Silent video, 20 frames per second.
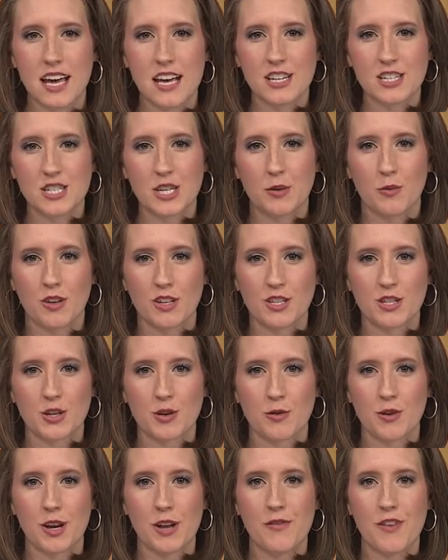She wants to
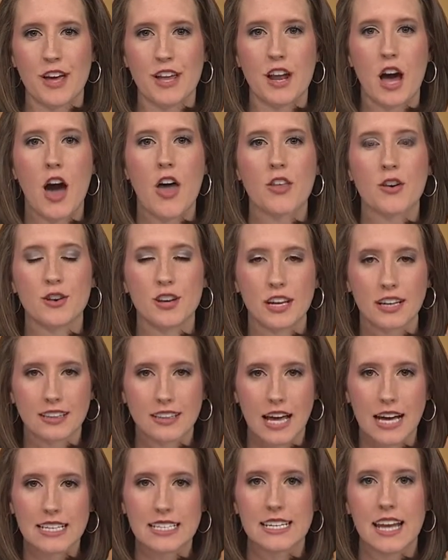renovate other
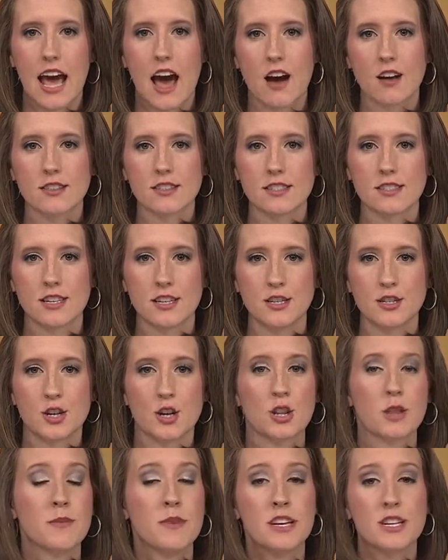neglected houses and
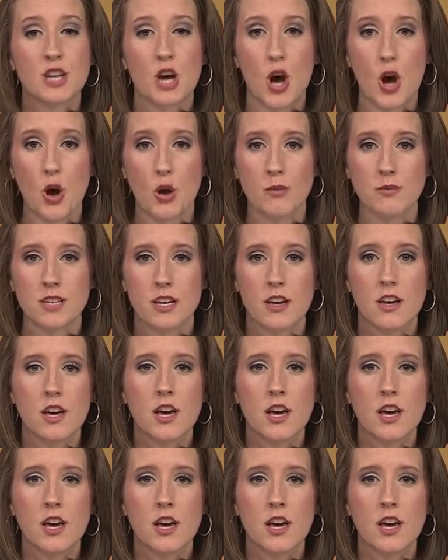turn them into homes.